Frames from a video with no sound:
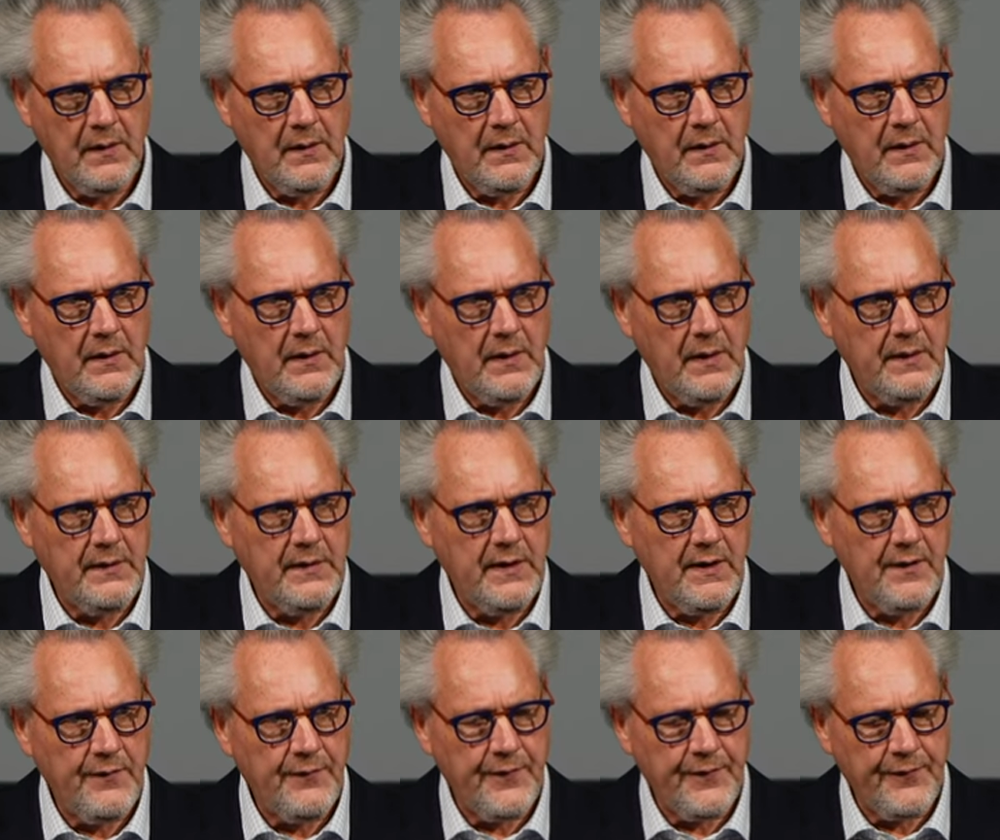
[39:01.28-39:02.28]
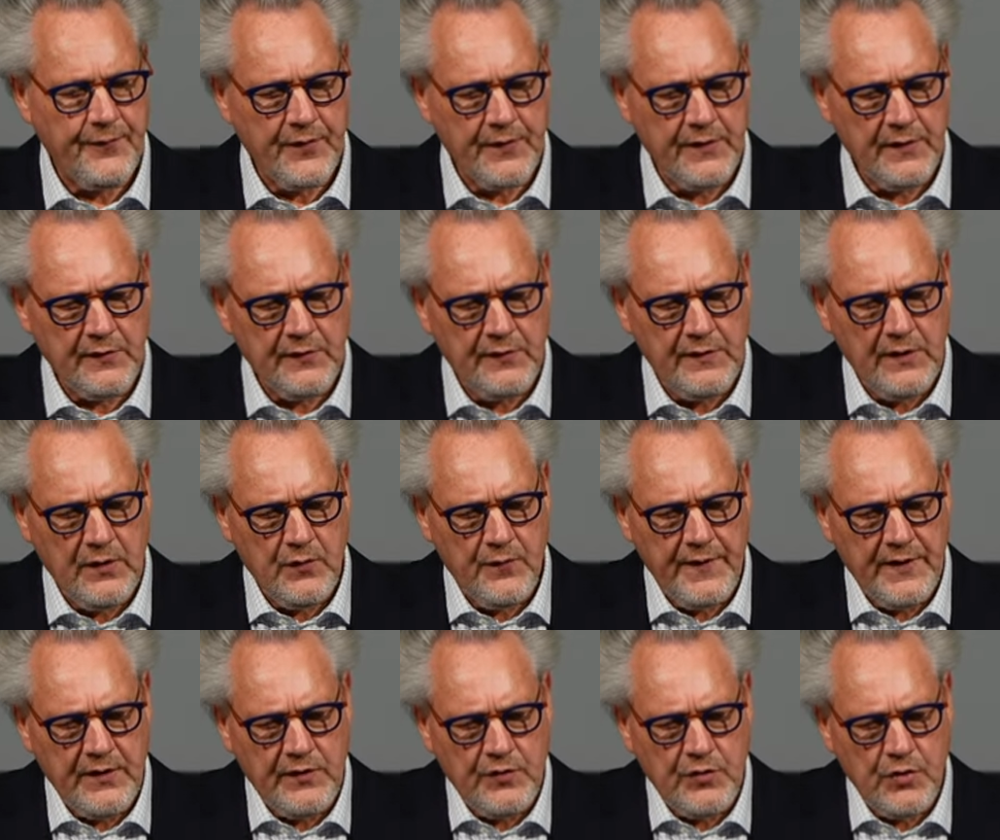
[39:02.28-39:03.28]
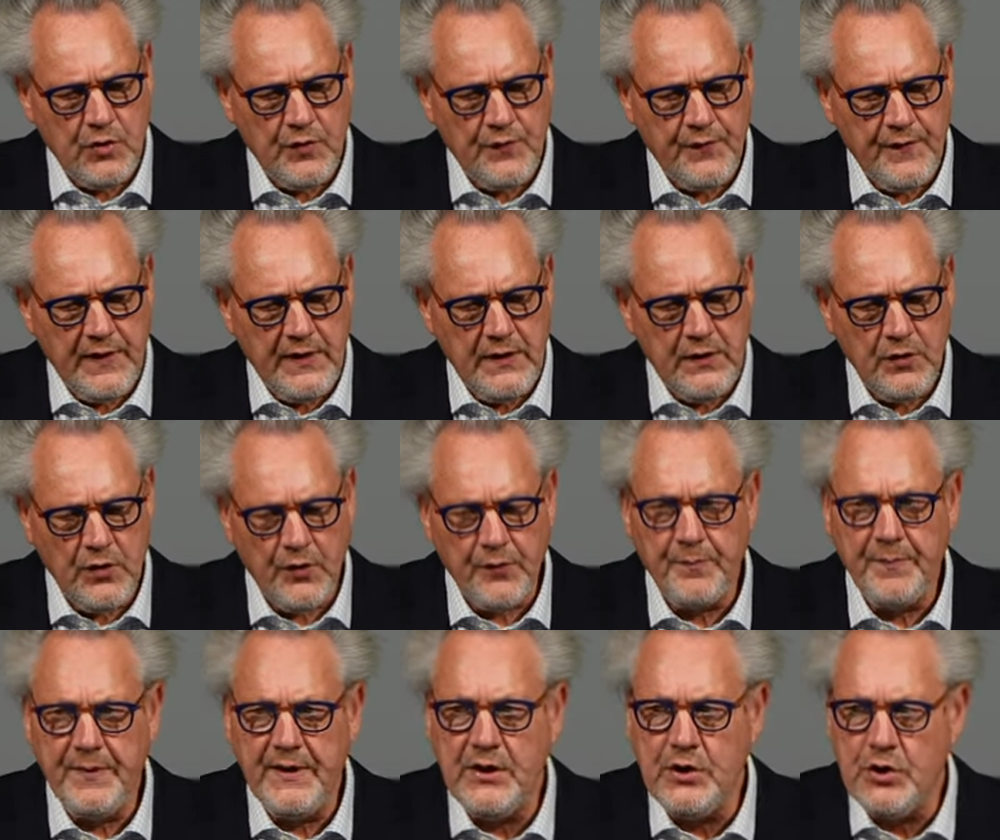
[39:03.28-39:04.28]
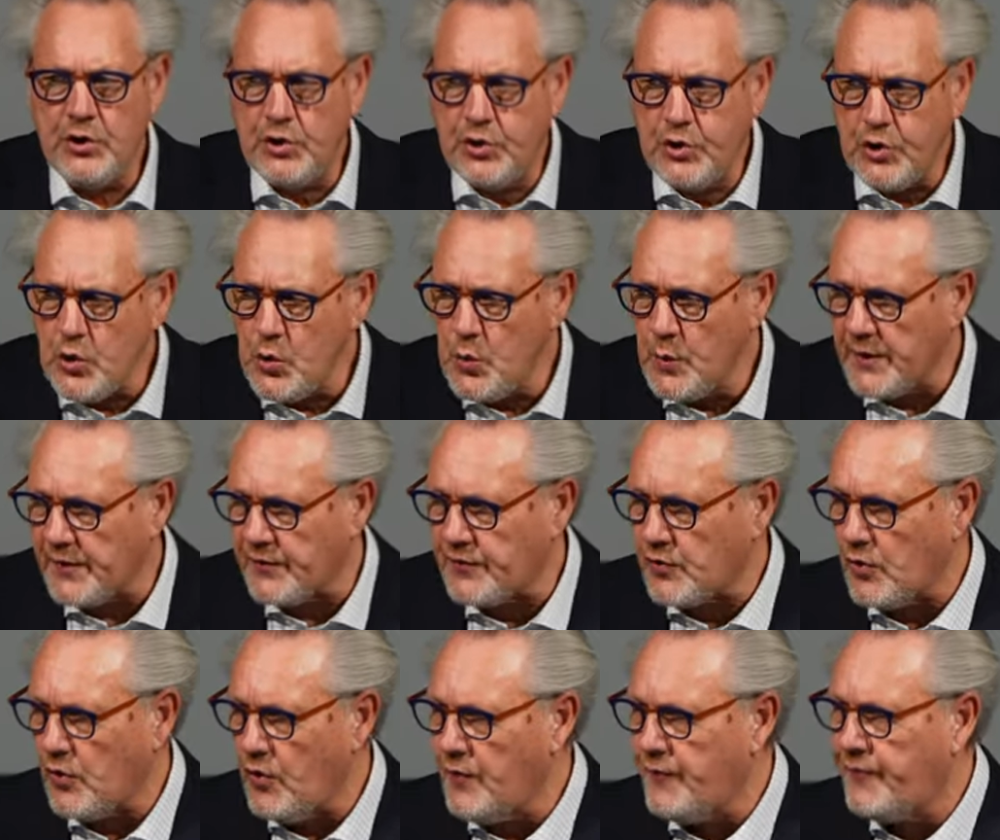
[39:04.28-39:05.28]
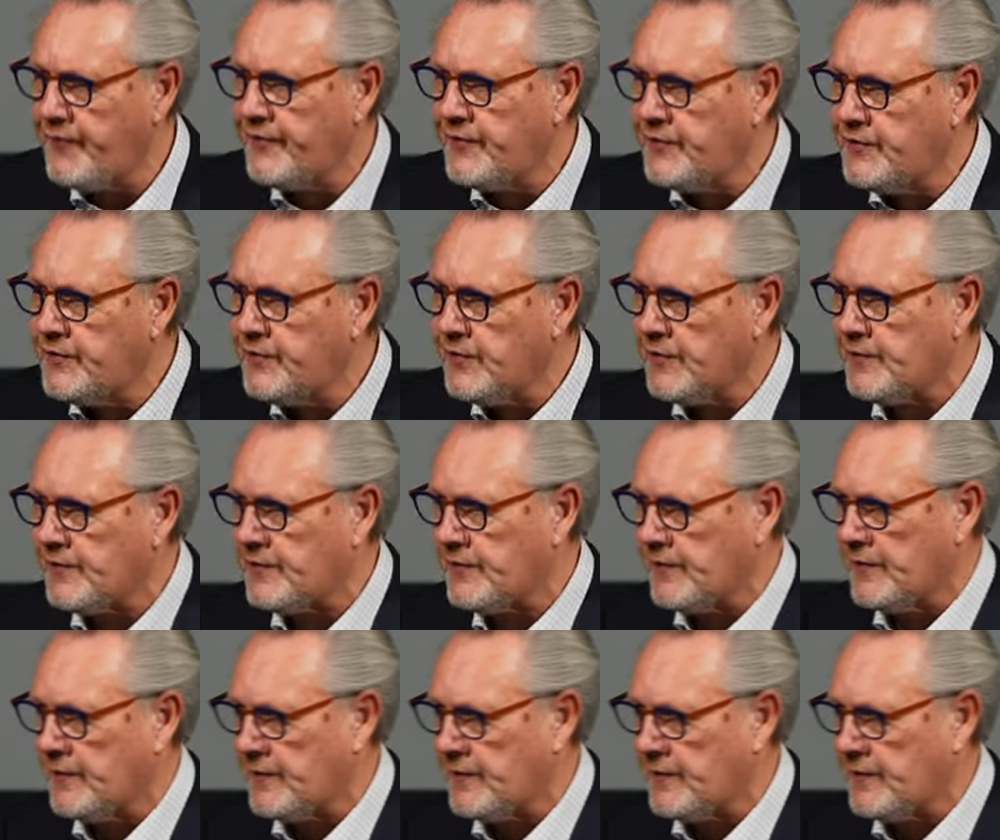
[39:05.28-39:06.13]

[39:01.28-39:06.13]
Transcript: And therefore, for this new week, should we not be doers of justice